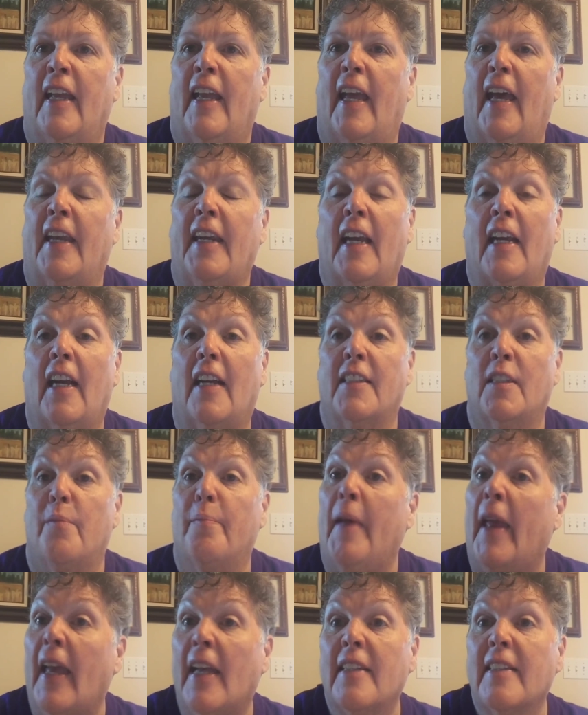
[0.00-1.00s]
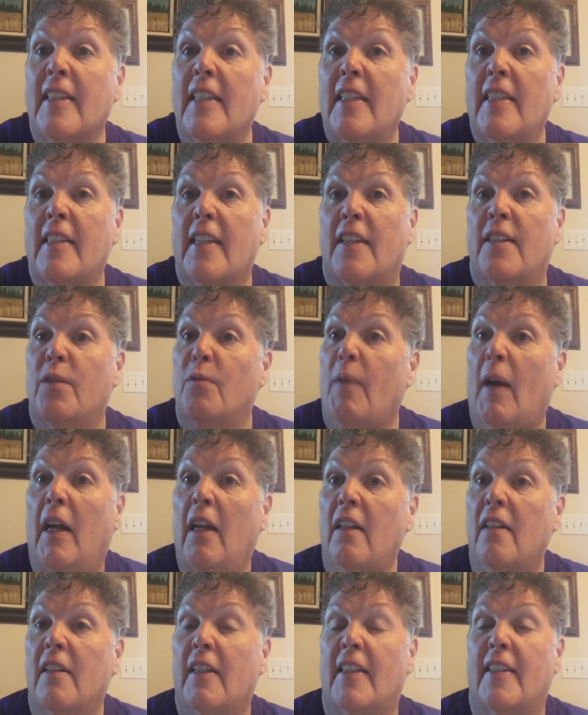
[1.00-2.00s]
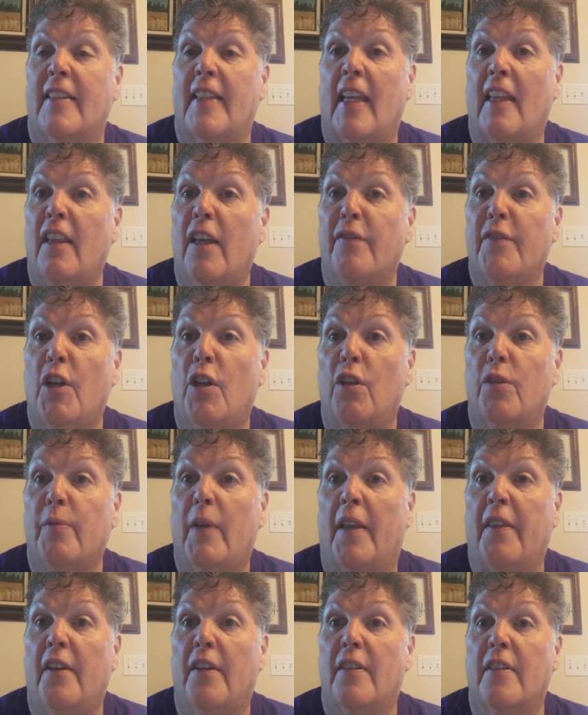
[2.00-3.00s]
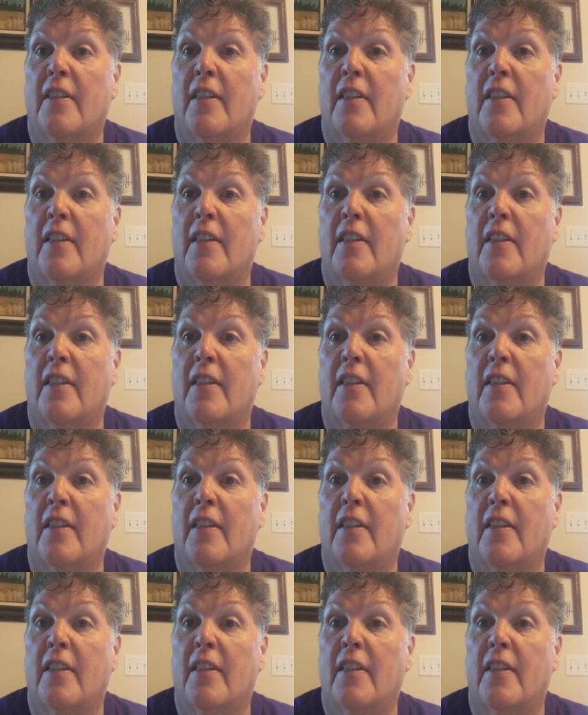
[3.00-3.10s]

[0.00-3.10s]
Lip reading: And I got some pansies as well because they love cold weather.